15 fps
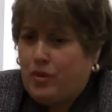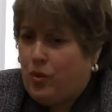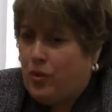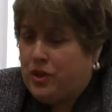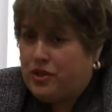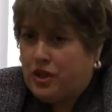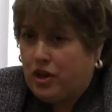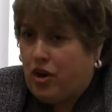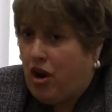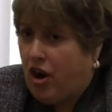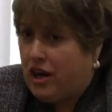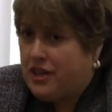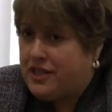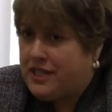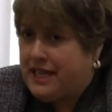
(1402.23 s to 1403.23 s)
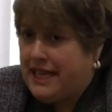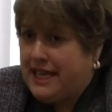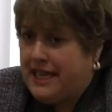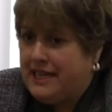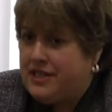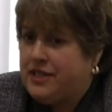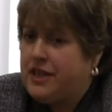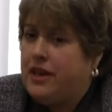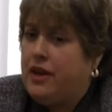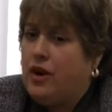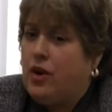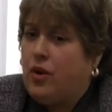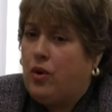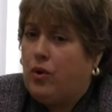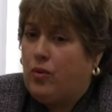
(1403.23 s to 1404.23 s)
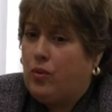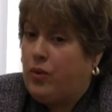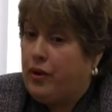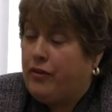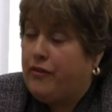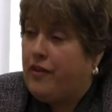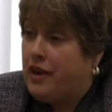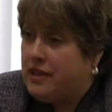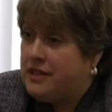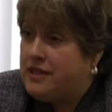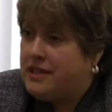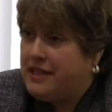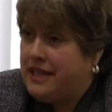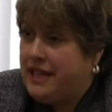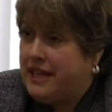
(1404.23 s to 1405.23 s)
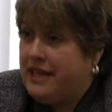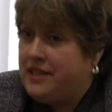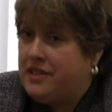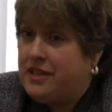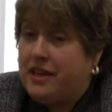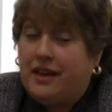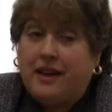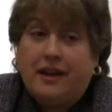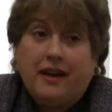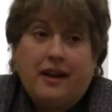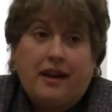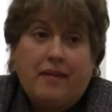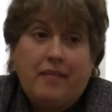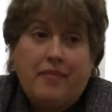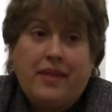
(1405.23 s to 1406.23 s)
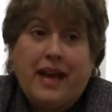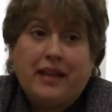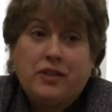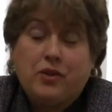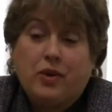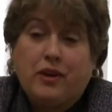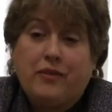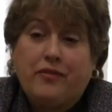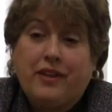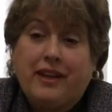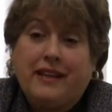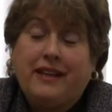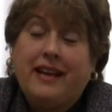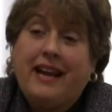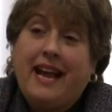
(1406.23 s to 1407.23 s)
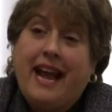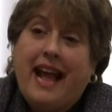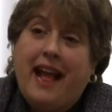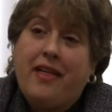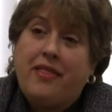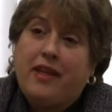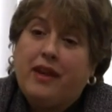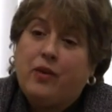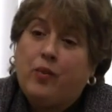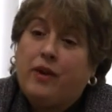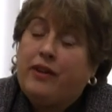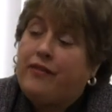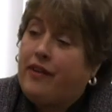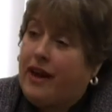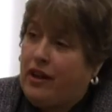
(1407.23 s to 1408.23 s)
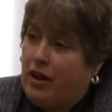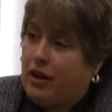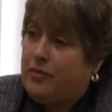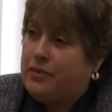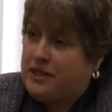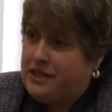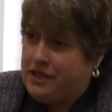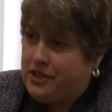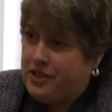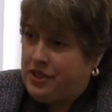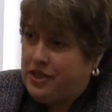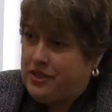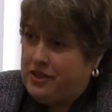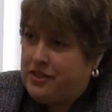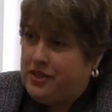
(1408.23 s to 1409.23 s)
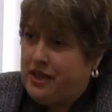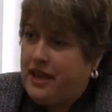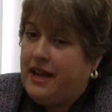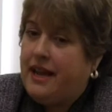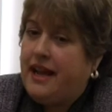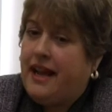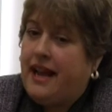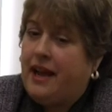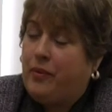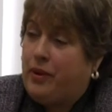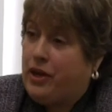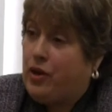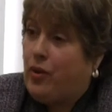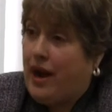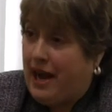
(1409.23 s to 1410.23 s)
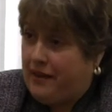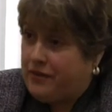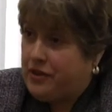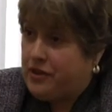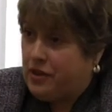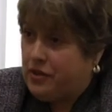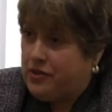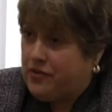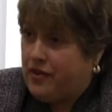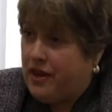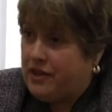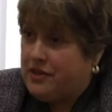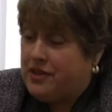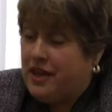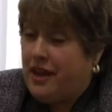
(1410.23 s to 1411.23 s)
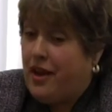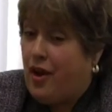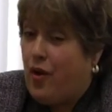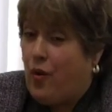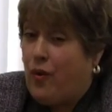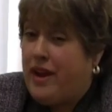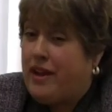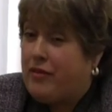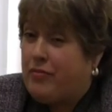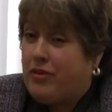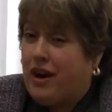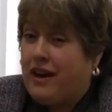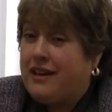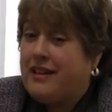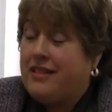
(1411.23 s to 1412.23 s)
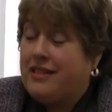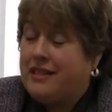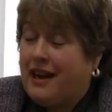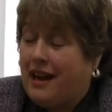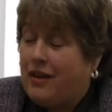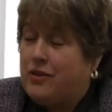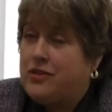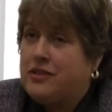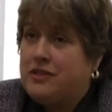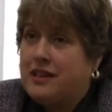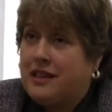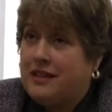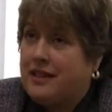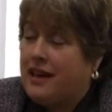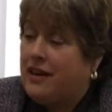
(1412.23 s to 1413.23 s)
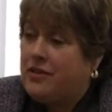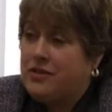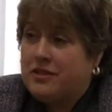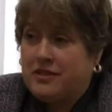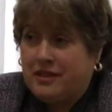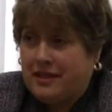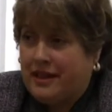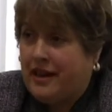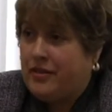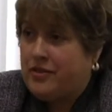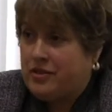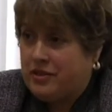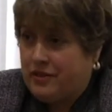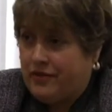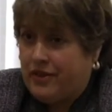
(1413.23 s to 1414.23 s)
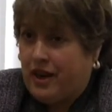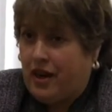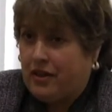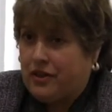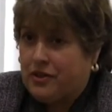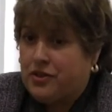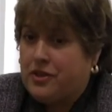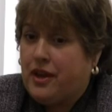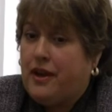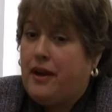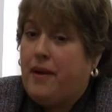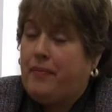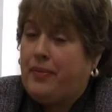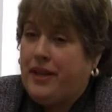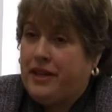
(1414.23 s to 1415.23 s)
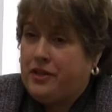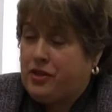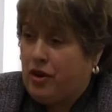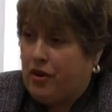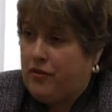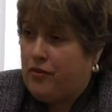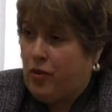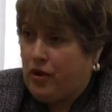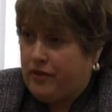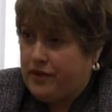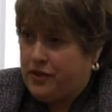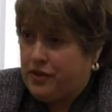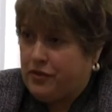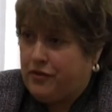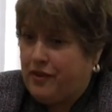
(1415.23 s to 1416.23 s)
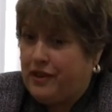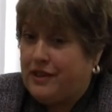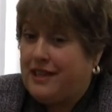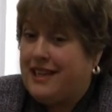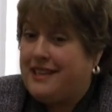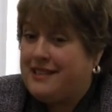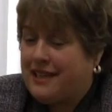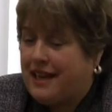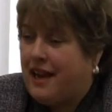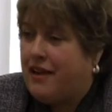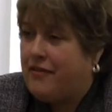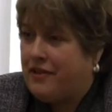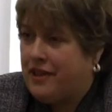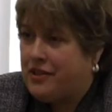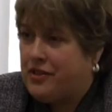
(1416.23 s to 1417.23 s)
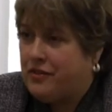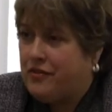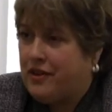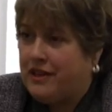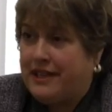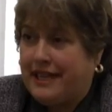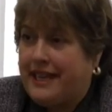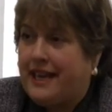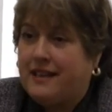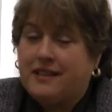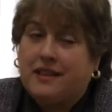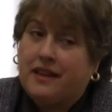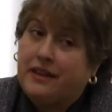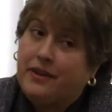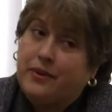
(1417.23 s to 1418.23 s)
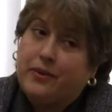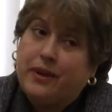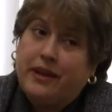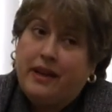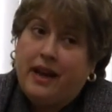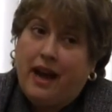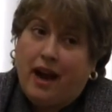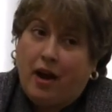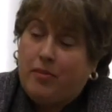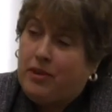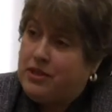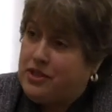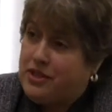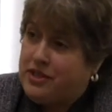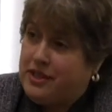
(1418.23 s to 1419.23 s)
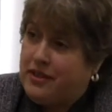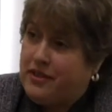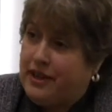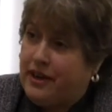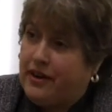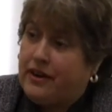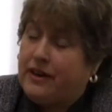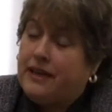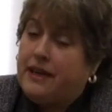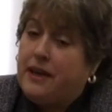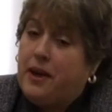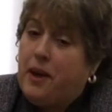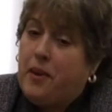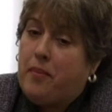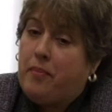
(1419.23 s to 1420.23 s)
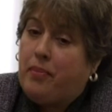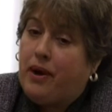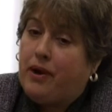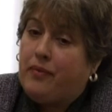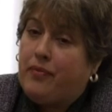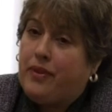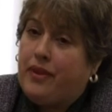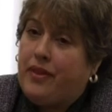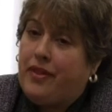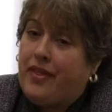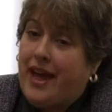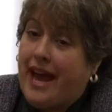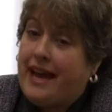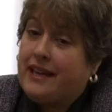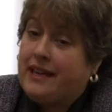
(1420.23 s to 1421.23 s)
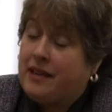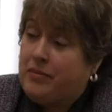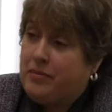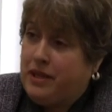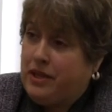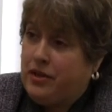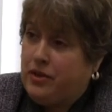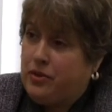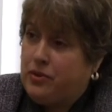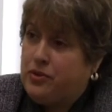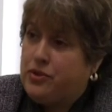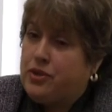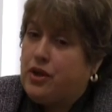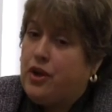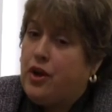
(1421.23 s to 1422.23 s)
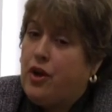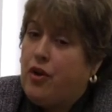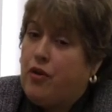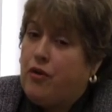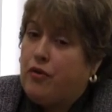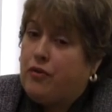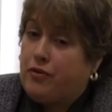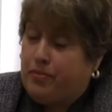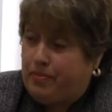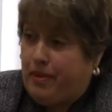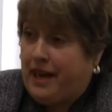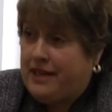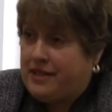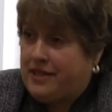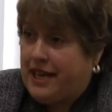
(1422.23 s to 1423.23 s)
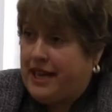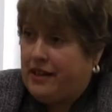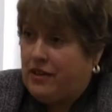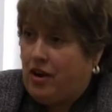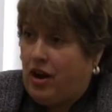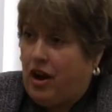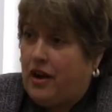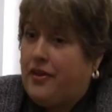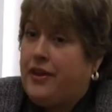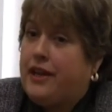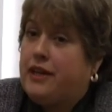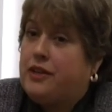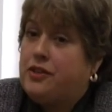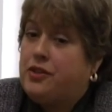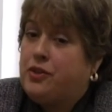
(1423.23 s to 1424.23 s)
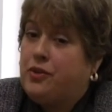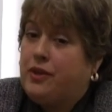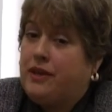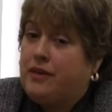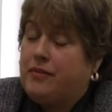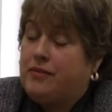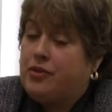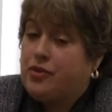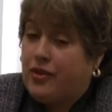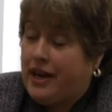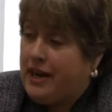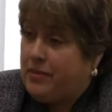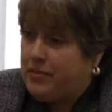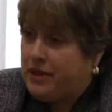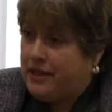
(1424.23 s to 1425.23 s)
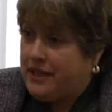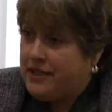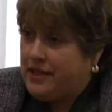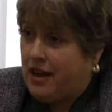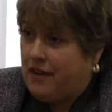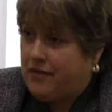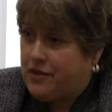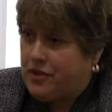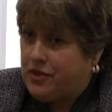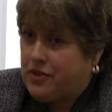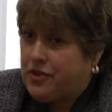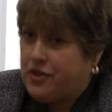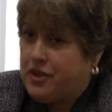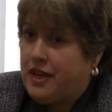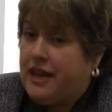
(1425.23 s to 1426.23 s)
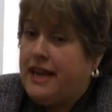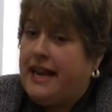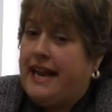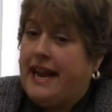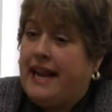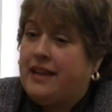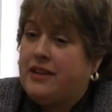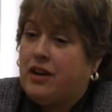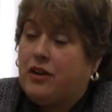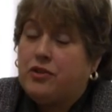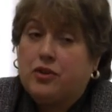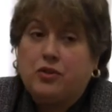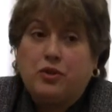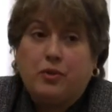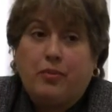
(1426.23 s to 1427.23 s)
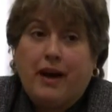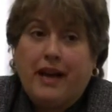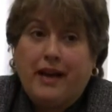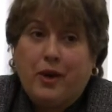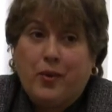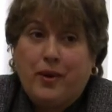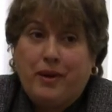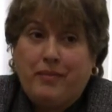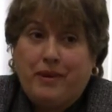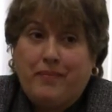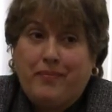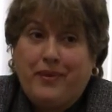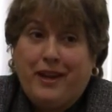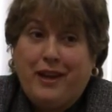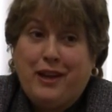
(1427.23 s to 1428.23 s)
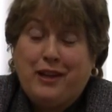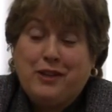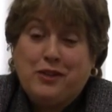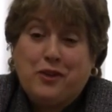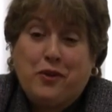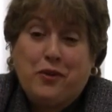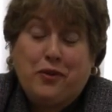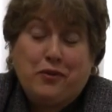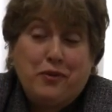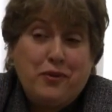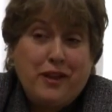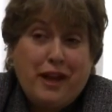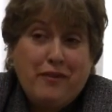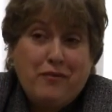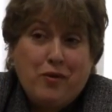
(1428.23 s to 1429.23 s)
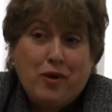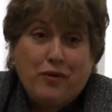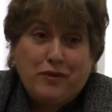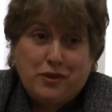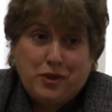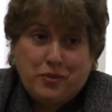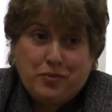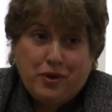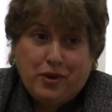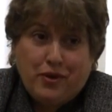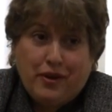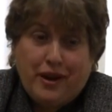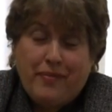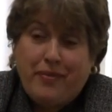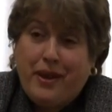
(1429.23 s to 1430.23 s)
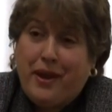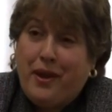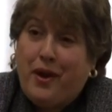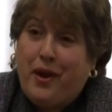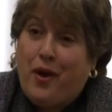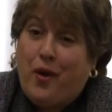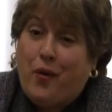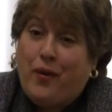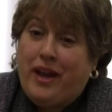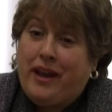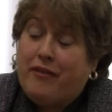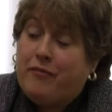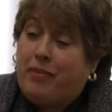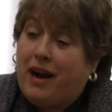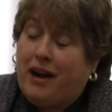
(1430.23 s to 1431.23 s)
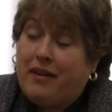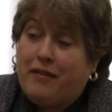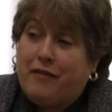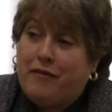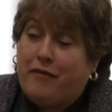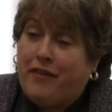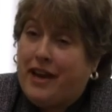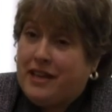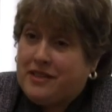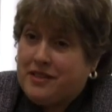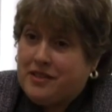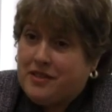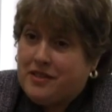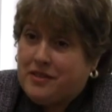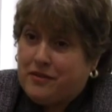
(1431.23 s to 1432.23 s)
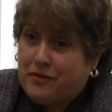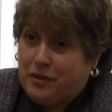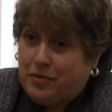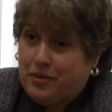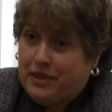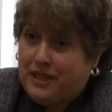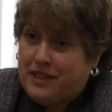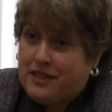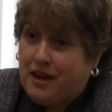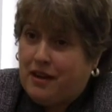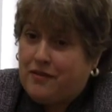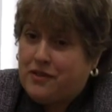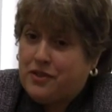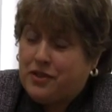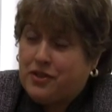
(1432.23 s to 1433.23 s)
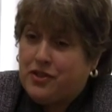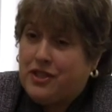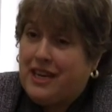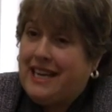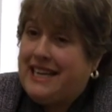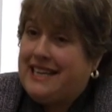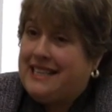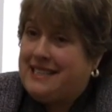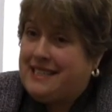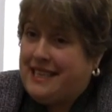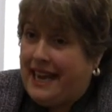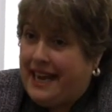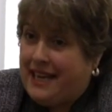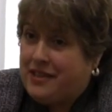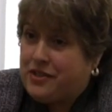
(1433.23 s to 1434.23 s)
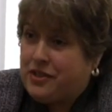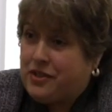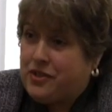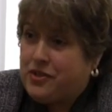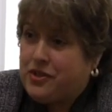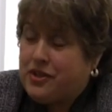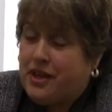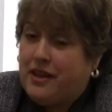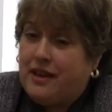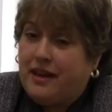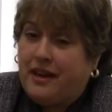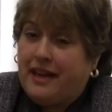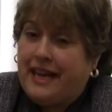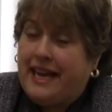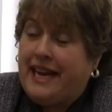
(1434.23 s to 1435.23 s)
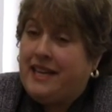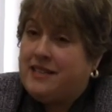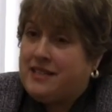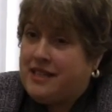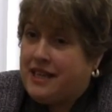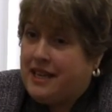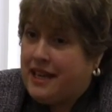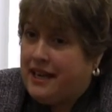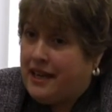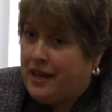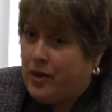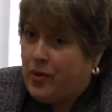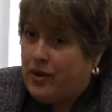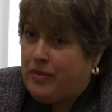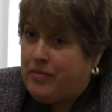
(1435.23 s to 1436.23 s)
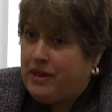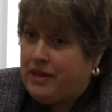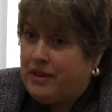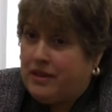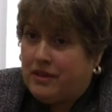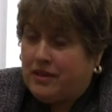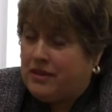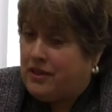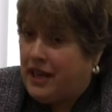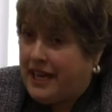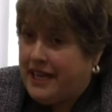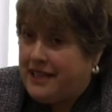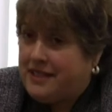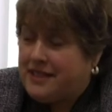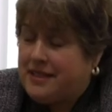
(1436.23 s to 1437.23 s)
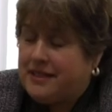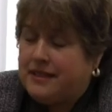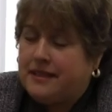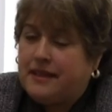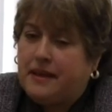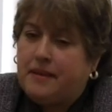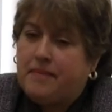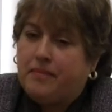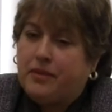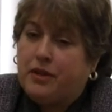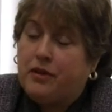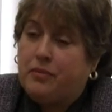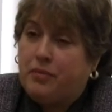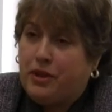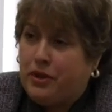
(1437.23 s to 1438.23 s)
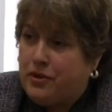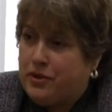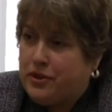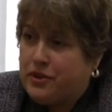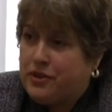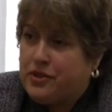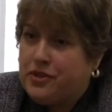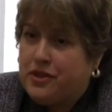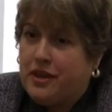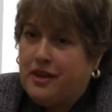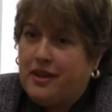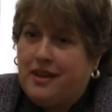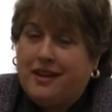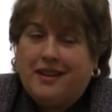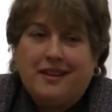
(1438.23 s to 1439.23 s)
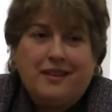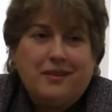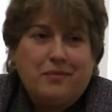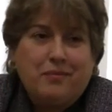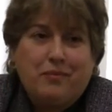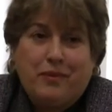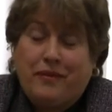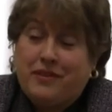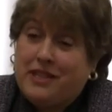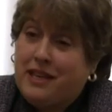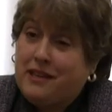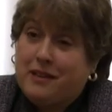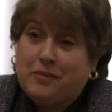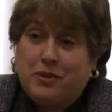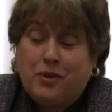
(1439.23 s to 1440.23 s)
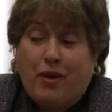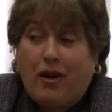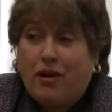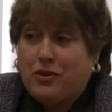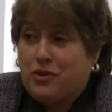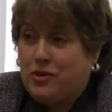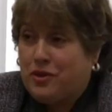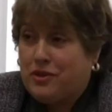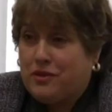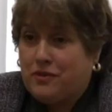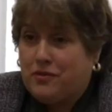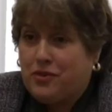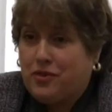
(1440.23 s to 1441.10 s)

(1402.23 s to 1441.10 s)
Was a car seized? Were funds seized? That sort of thing. And then we file our petitions and we go after those funds. We have brought in thousands and thousands and thousands of dollars into our forfeiture fund. It's a confidential fund. I can't tell you how much is in there. But that can be used by state law to train police officers and also to buy equipment. So through that forfeiture program, we have bought vests for police officers, tasers, heat-seeking equipment, lights, computers. We've sent them to all sorts of